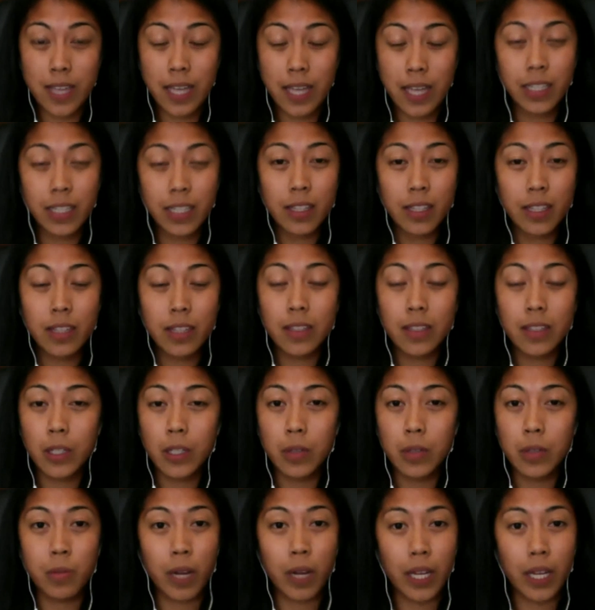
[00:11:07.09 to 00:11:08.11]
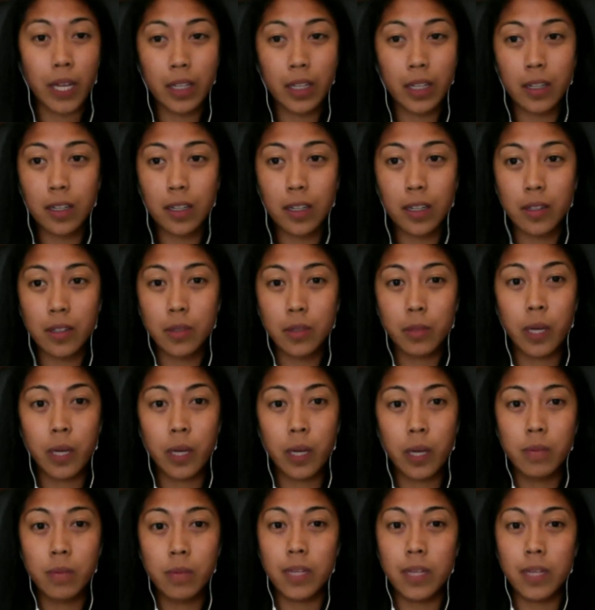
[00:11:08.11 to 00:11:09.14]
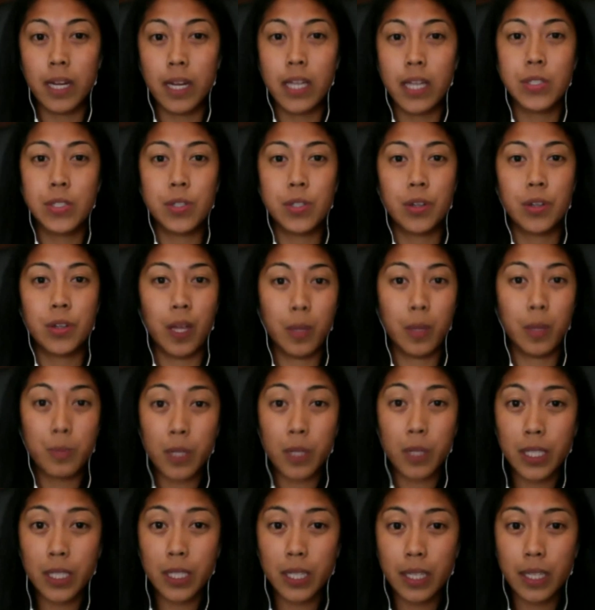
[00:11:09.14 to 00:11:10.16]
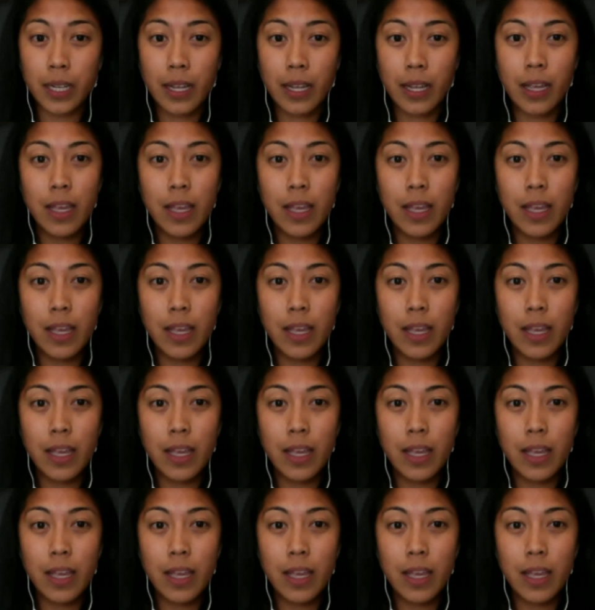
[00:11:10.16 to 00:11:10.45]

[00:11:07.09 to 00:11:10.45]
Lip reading: Anything that you write on the web that has your name on it,